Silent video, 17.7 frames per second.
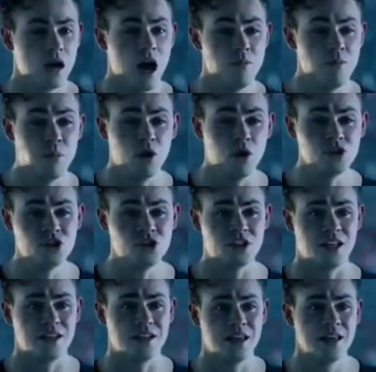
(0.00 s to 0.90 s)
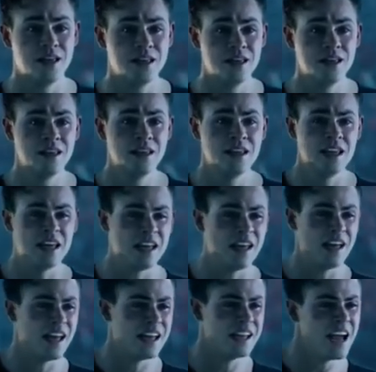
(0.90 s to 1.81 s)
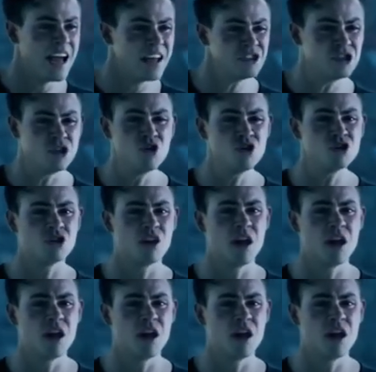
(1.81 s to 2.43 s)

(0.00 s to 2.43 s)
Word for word: besides a white, straight, cisgendered, abled